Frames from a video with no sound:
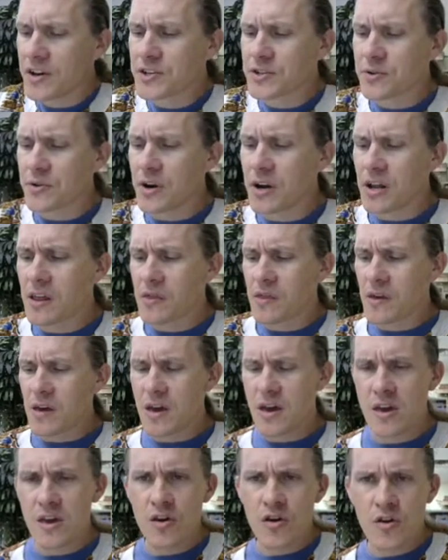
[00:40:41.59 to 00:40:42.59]
Is there
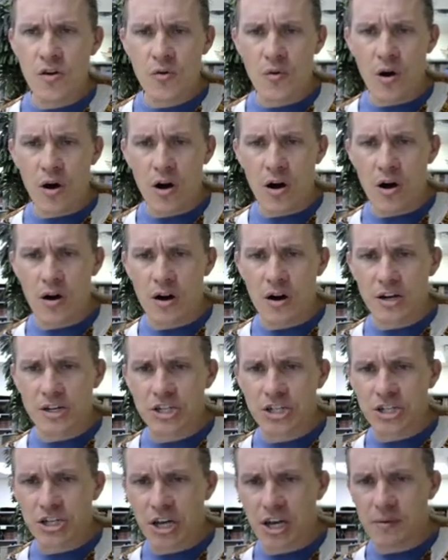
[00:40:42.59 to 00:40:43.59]
anything you are
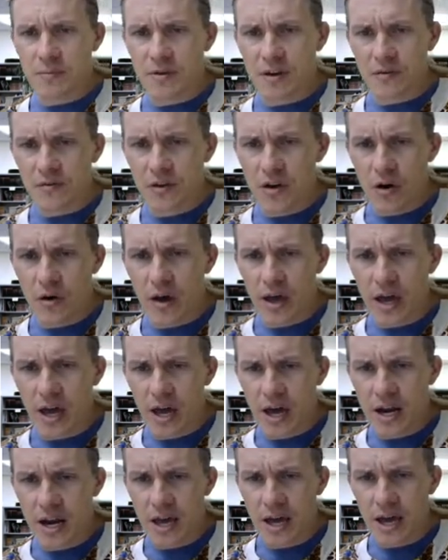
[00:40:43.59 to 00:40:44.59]
ashamed of? Go
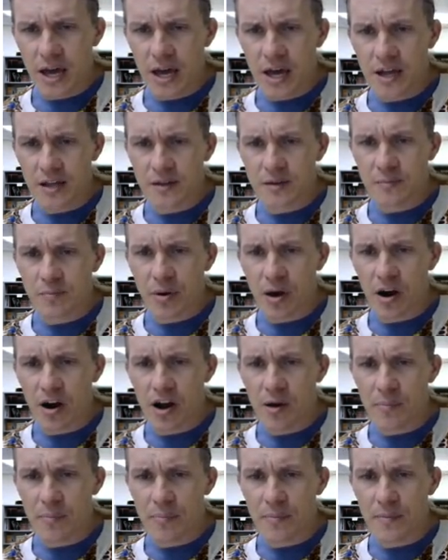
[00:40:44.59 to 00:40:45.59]
ahead and
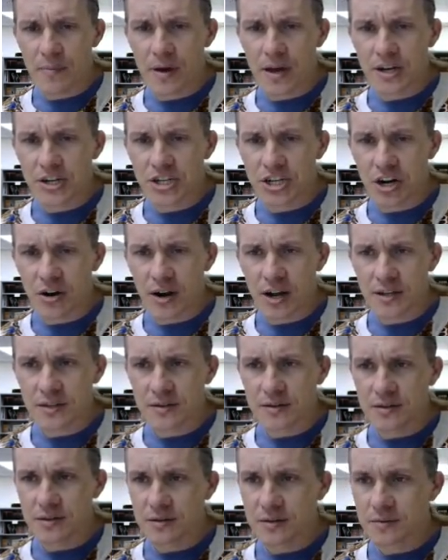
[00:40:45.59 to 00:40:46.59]
pair up and share
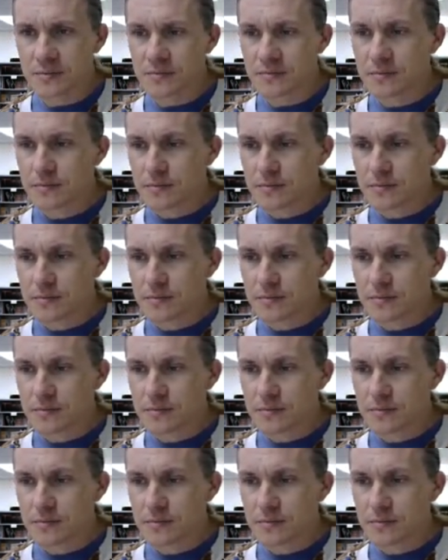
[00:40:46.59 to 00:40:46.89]
answers.